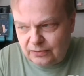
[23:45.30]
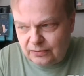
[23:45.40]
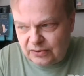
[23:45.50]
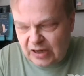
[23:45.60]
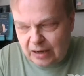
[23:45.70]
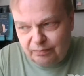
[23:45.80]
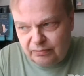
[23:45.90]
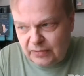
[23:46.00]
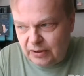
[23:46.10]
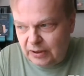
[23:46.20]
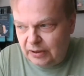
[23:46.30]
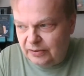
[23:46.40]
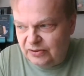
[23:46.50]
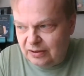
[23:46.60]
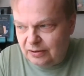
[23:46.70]
some
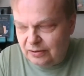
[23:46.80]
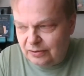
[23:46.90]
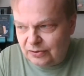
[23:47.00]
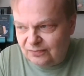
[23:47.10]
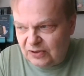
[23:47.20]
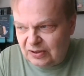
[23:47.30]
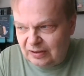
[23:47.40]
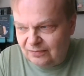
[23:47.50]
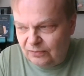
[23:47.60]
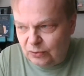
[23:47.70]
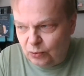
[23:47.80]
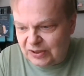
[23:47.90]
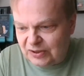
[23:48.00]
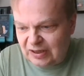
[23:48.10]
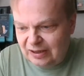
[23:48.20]
years, visiting
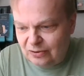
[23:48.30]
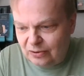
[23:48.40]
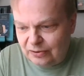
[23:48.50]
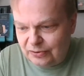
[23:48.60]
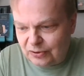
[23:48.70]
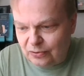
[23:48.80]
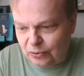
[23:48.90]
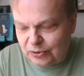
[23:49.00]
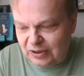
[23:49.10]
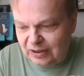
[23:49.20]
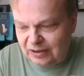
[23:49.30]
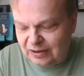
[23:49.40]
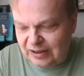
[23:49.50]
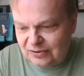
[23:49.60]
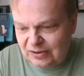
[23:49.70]
USA, also Austin in
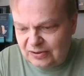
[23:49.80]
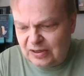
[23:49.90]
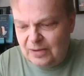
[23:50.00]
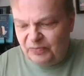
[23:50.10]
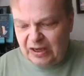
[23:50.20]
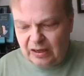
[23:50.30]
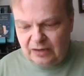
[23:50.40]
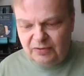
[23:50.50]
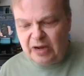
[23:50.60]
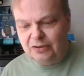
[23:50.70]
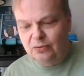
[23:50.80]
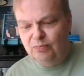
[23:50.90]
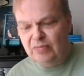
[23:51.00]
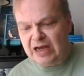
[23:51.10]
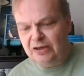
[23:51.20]
Texas. Then I went back to
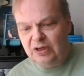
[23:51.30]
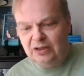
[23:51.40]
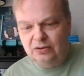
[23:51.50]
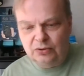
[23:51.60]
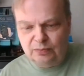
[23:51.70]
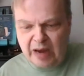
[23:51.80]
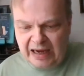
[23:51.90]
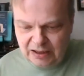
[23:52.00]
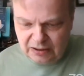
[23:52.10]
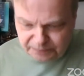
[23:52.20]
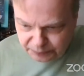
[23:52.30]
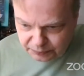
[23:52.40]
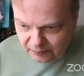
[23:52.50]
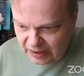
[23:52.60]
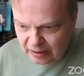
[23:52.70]
Madrid to Spain.
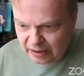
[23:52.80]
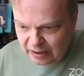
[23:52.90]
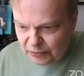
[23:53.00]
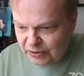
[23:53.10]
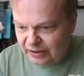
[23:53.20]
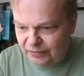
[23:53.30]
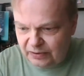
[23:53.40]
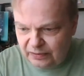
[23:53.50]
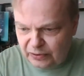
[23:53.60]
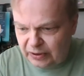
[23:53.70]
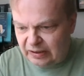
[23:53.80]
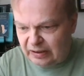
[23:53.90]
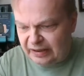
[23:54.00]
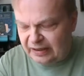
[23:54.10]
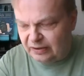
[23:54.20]
I was there with
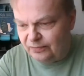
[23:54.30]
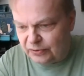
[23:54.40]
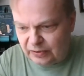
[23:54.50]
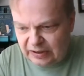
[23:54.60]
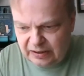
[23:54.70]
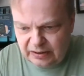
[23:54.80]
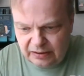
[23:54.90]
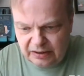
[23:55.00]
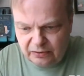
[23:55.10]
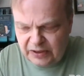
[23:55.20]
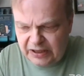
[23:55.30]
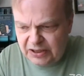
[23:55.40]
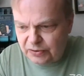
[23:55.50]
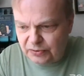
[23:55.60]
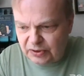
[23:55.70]
Nokia Networks again in
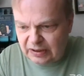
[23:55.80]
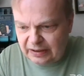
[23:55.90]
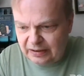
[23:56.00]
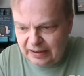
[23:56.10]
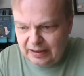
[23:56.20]
innovation side.